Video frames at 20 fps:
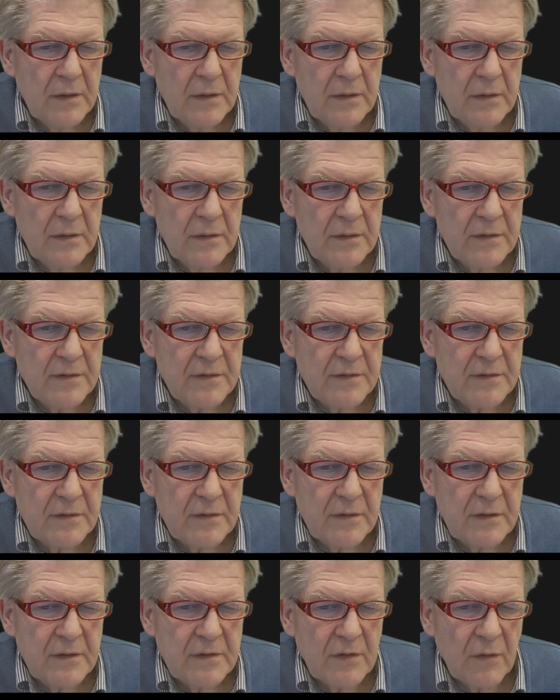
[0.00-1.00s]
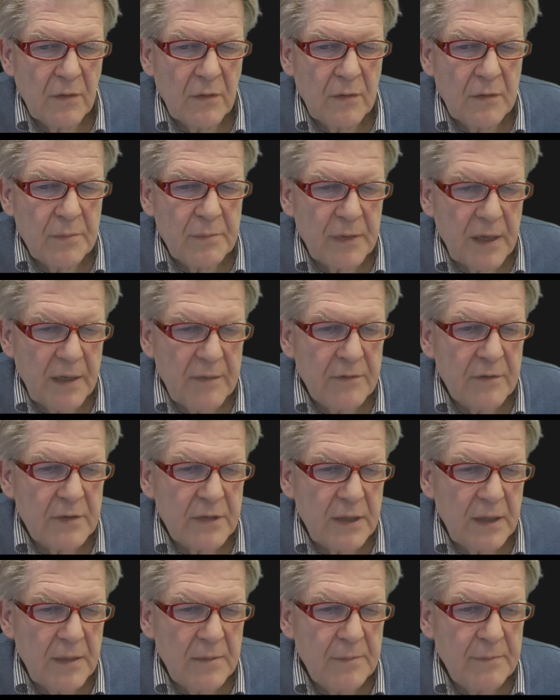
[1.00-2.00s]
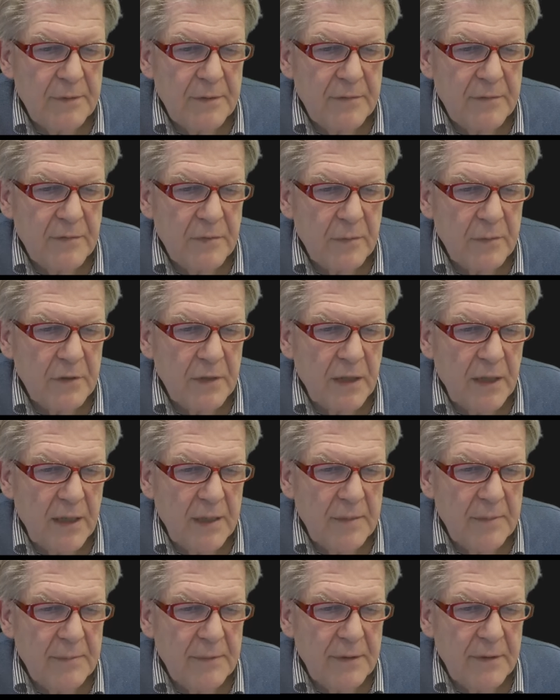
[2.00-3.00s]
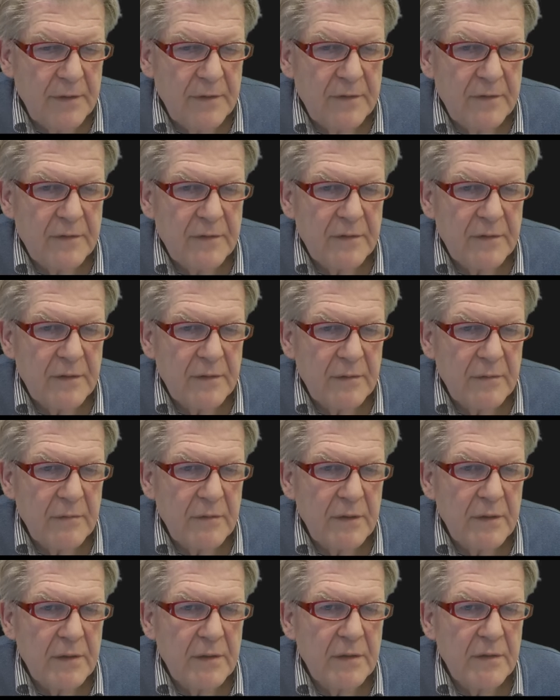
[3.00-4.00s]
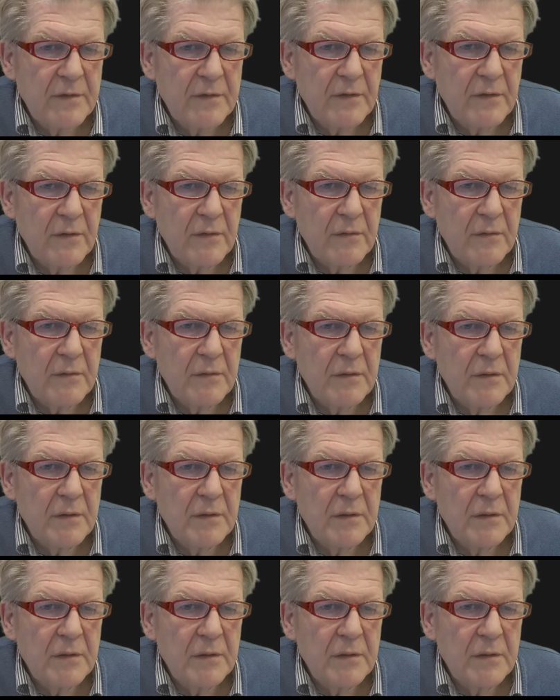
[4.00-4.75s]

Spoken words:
is our private IP from the IPs, and where is our